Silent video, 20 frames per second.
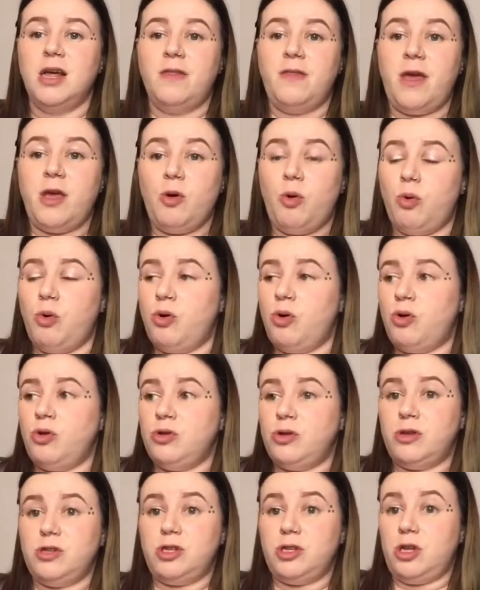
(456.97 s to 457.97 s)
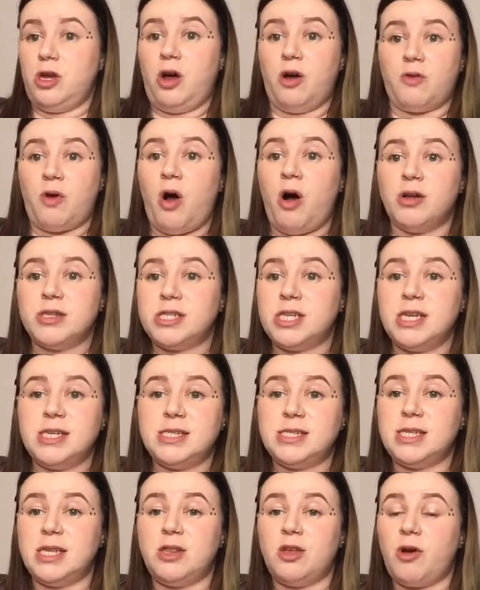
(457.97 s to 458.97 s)
they all are
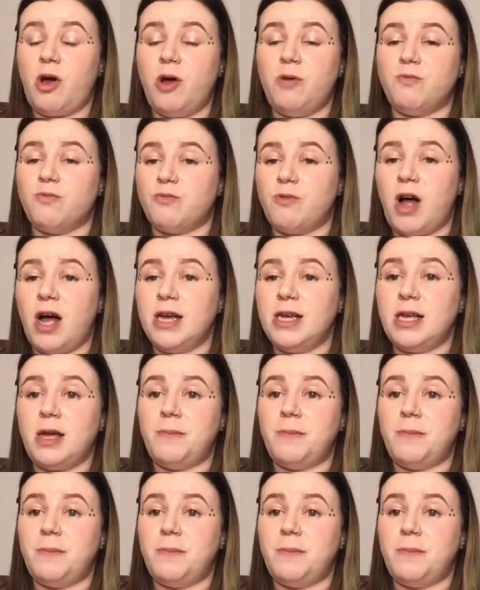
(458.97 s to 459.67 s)
artists in their own right.